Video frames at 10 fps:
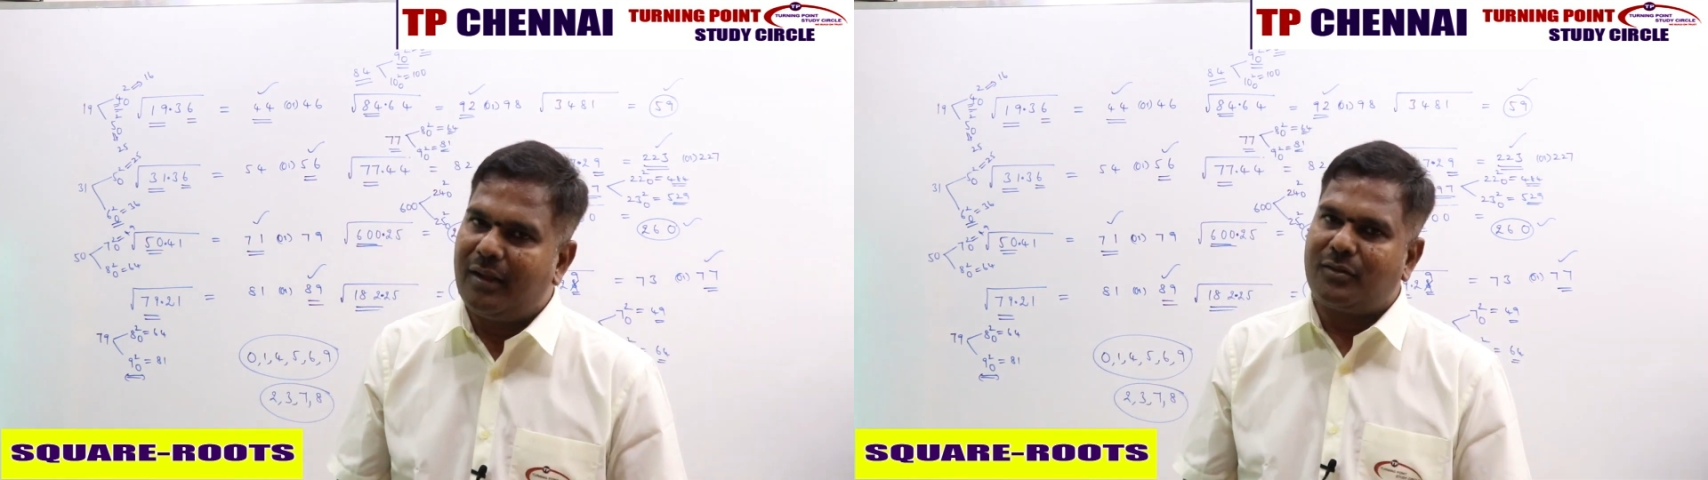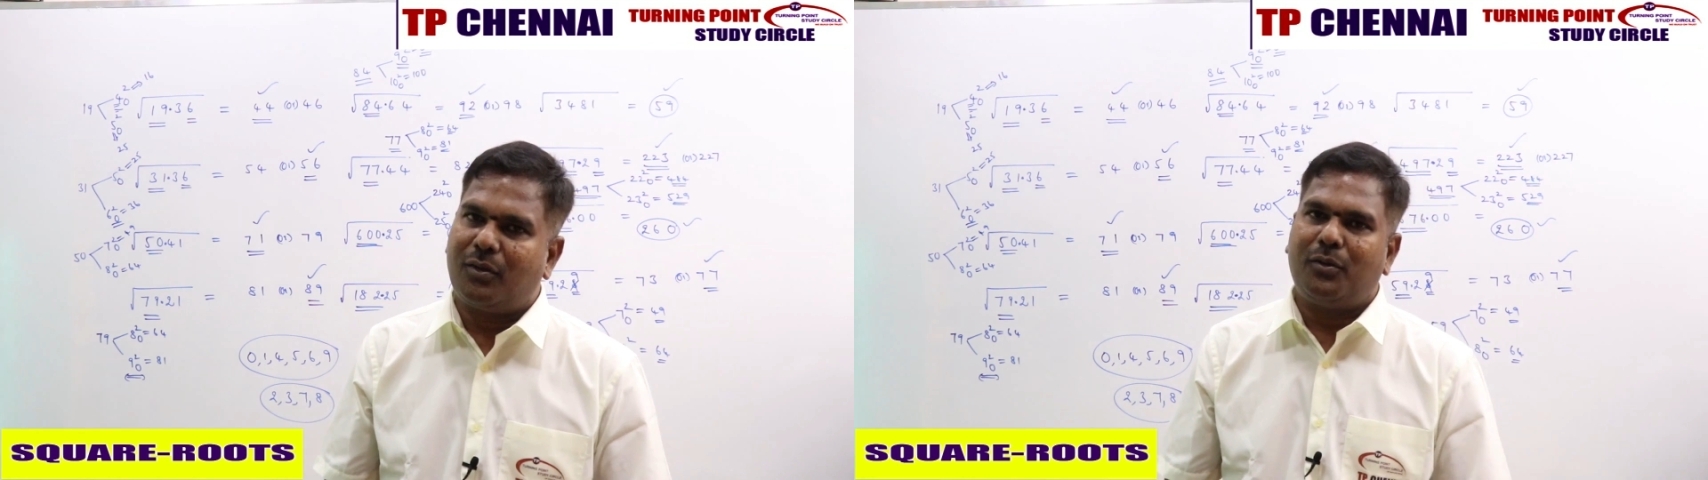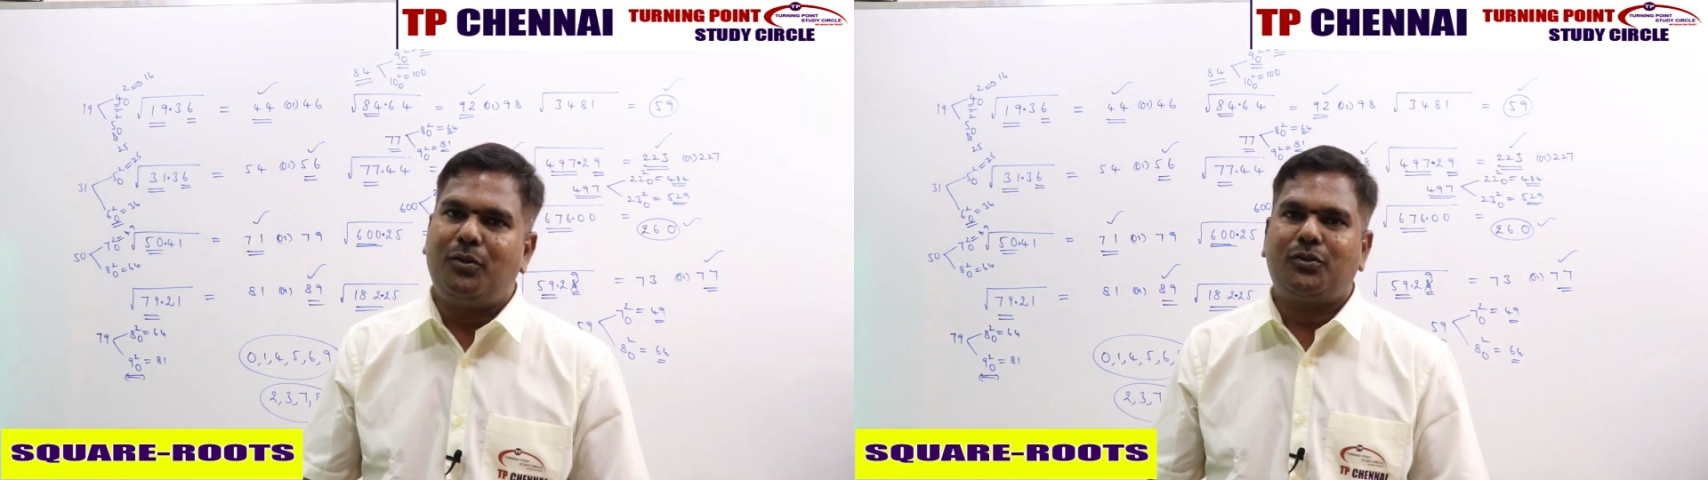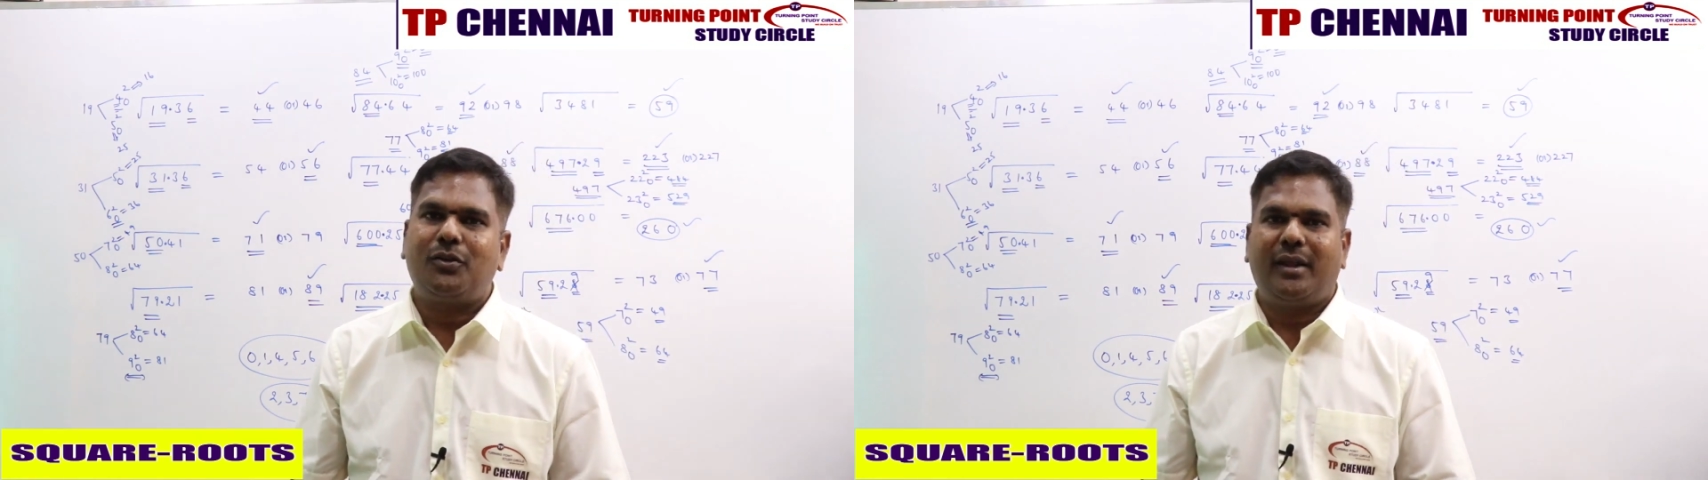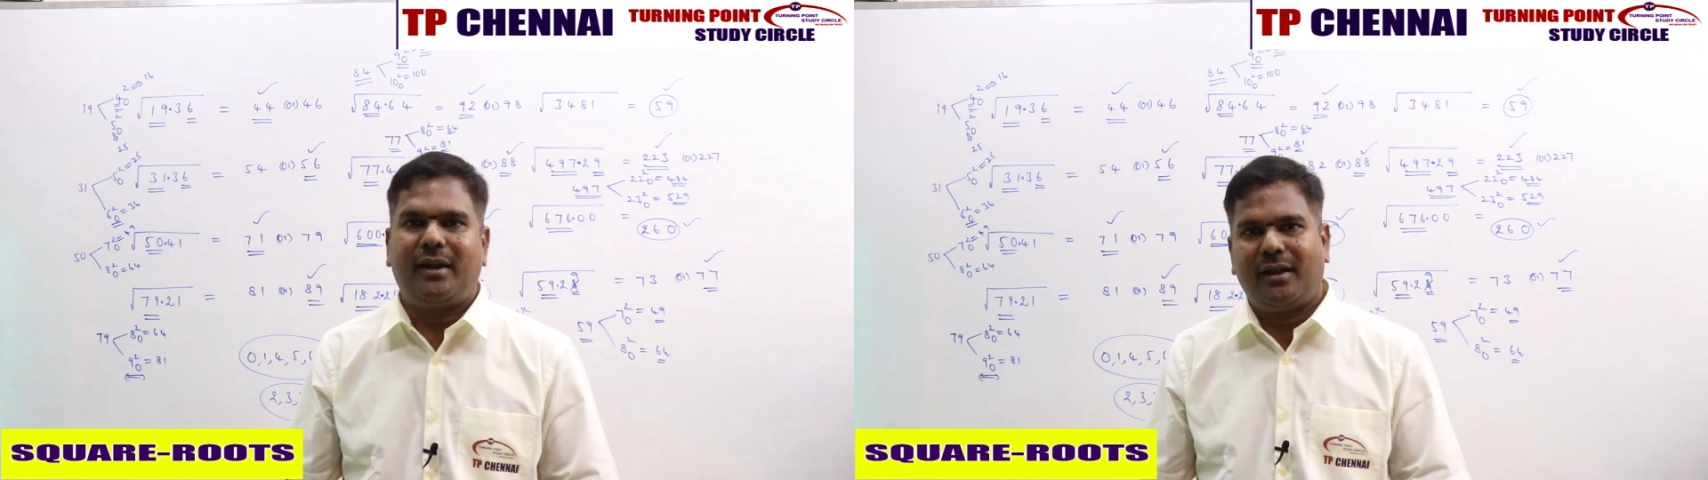so you
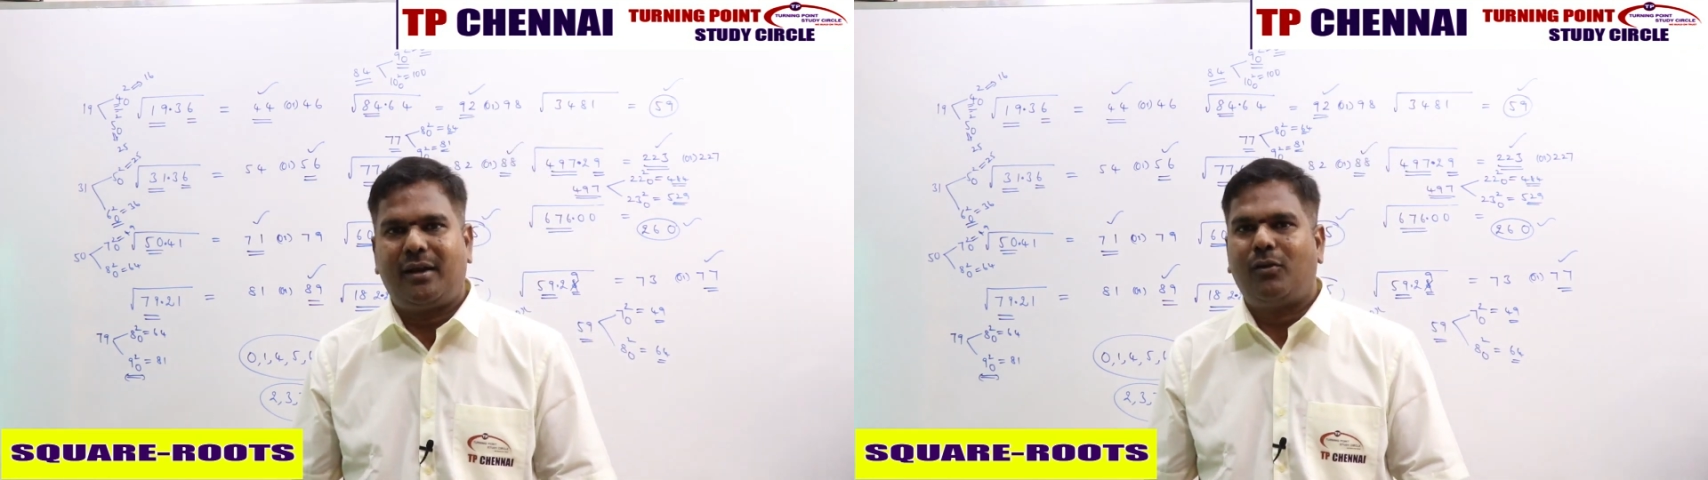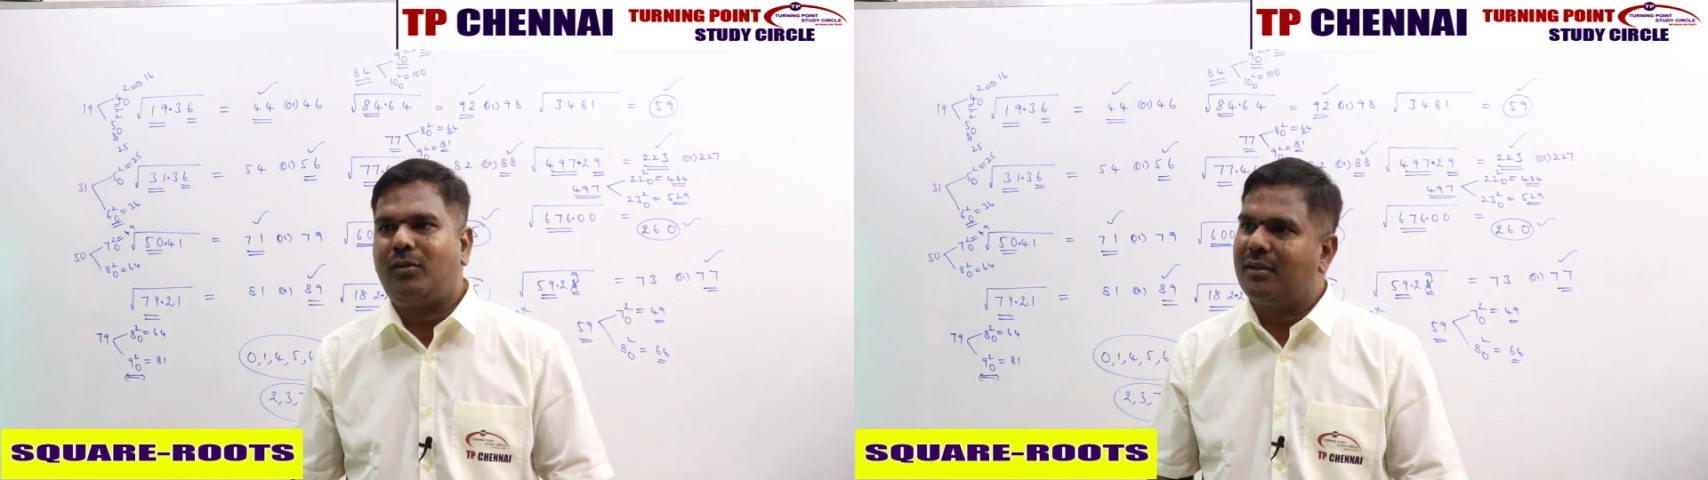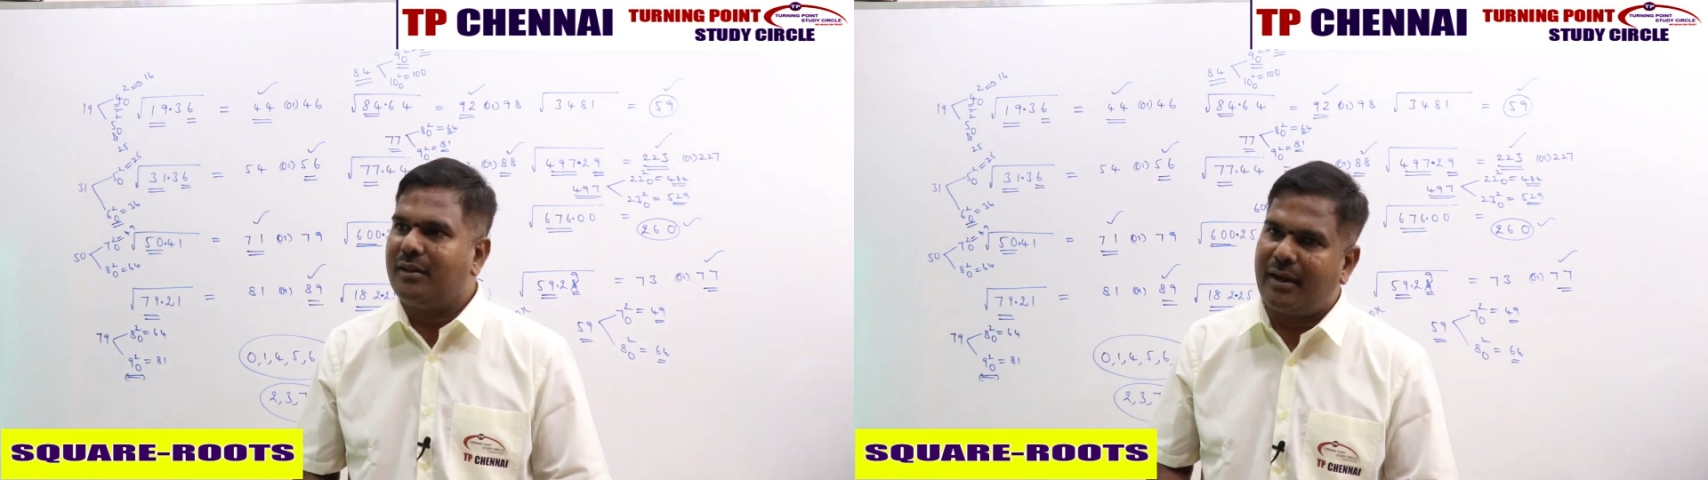should get a doubt.